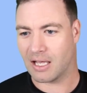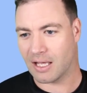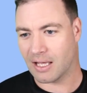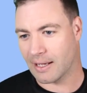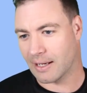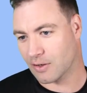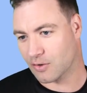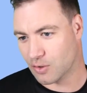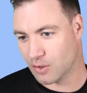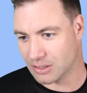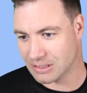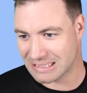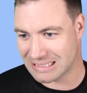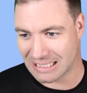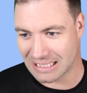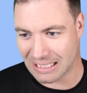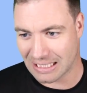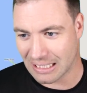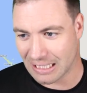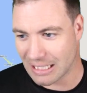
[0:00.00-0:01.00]
across
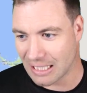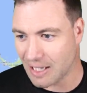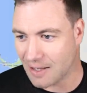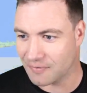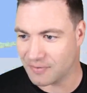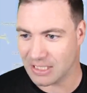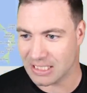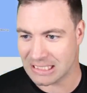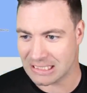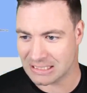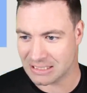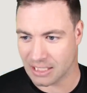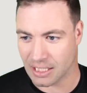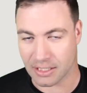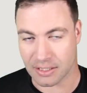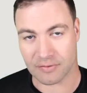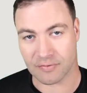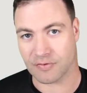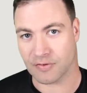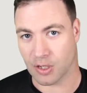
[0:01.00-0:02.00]
the lovely
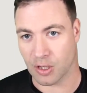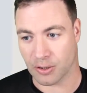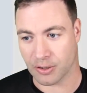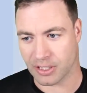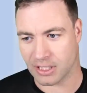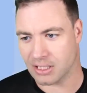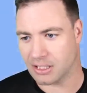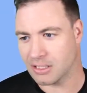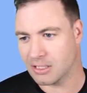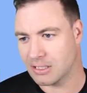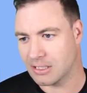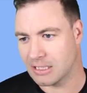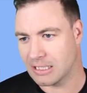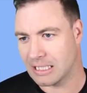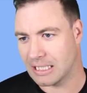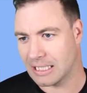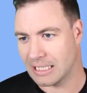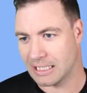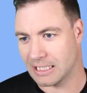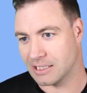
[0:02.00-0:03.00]
state of Florida
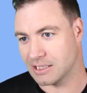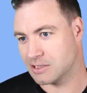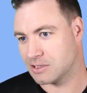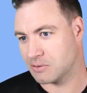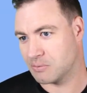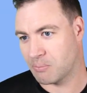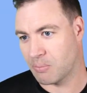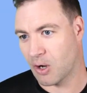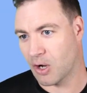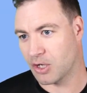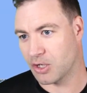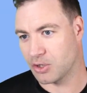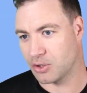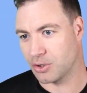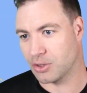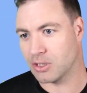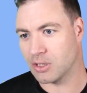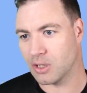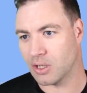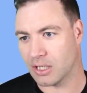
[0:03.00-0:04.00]
is by
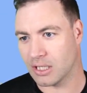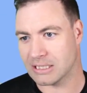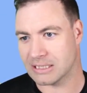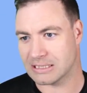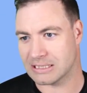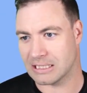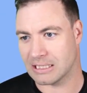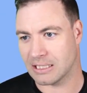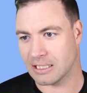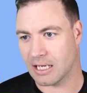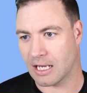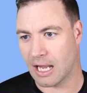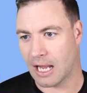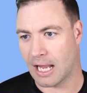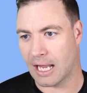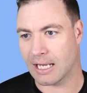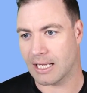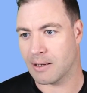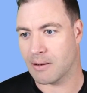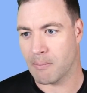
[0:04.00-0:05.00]
utilizing
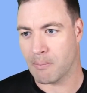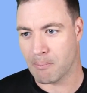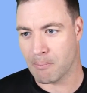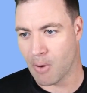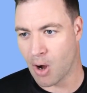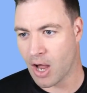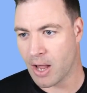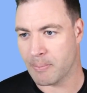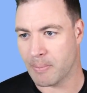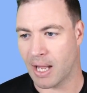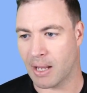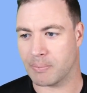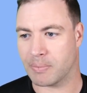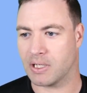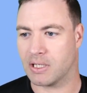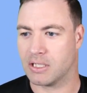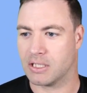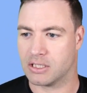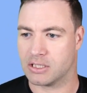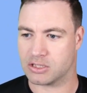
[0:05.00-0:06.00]
a My Map.
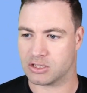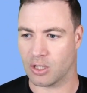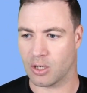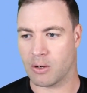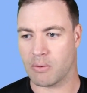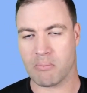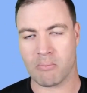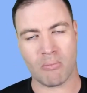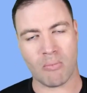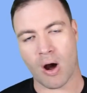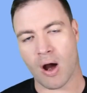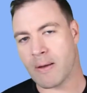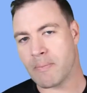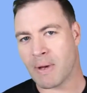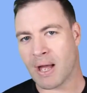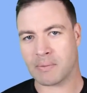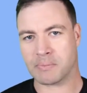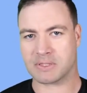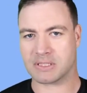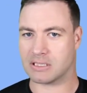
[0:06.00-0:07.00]
So My
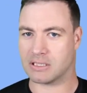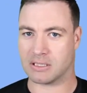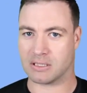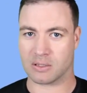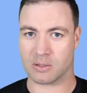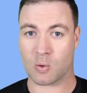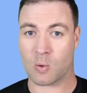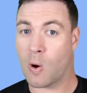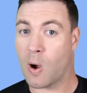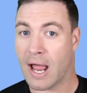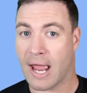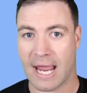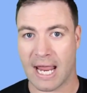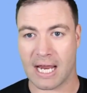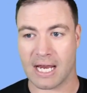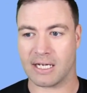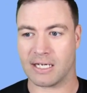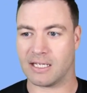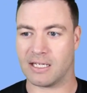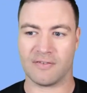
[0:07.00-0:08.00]
Maps are quite
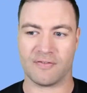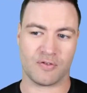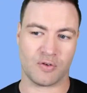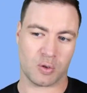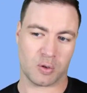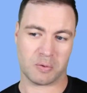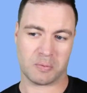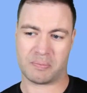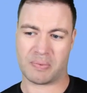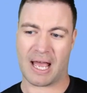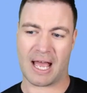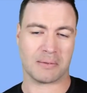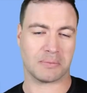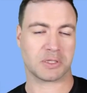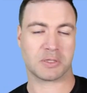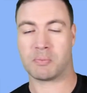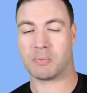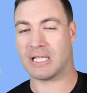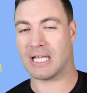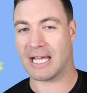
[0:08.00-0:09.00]
handy if you're
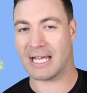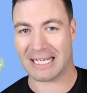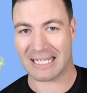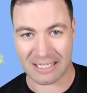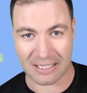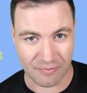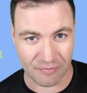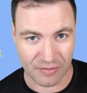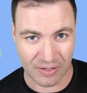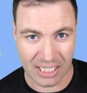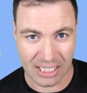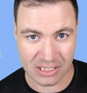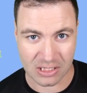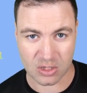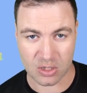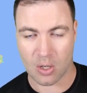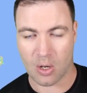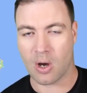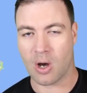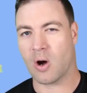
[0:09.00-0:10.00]
perhaps planning
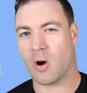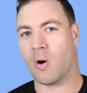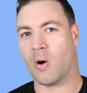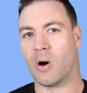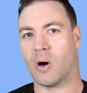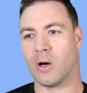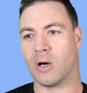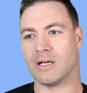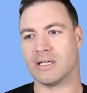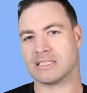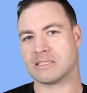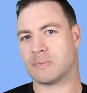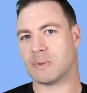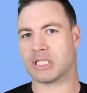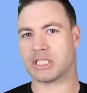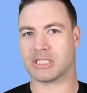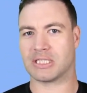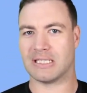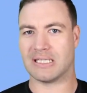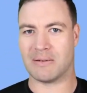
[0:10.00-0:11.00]
events, or
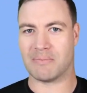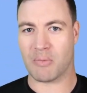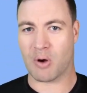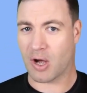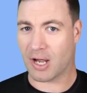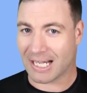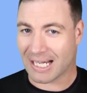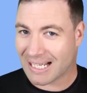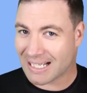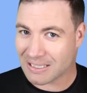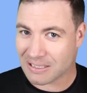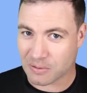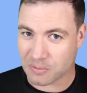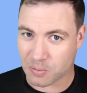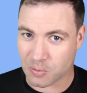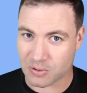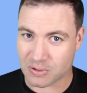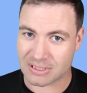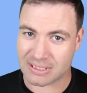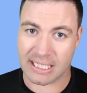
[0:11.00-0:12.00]
especially in my neck of the
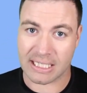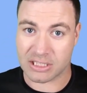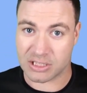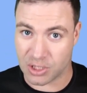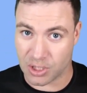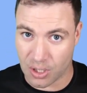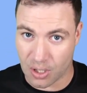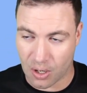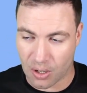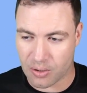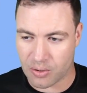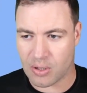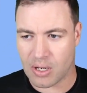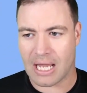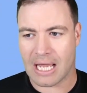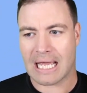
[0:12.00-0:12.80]
woods SEO.